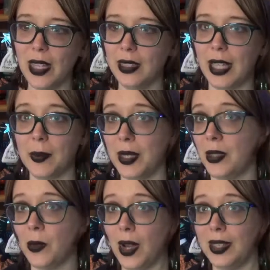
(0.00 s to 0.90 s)
like
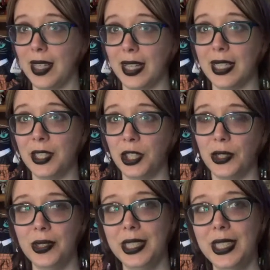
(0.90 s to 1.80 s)
be the one that he
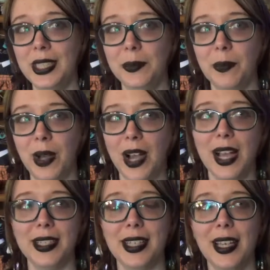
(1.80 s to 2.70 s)
chooses,
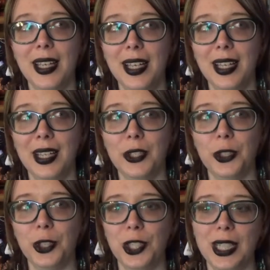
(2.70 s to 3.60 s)
but
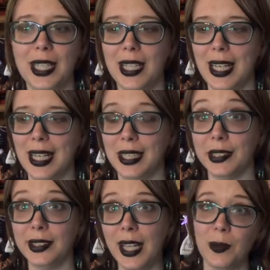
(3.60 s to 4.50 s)
she
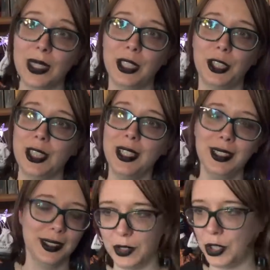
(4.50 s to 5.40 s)
is a light witch.
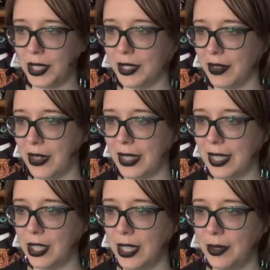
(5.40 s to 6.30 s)
She's a
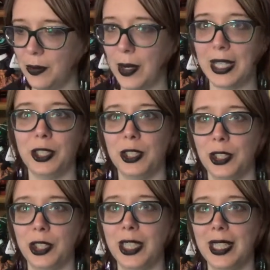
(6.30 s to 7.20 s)
very good
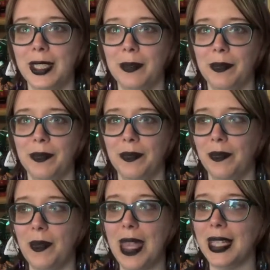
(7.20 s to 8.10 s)
witch. She
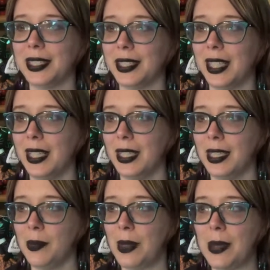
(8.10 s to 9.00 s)
makes
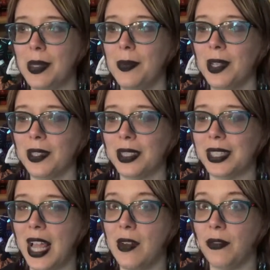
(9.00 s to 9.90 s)
baby
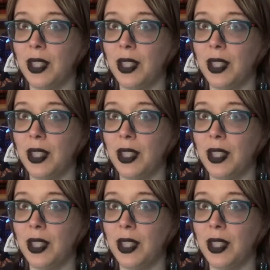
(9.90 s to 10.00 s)
birds and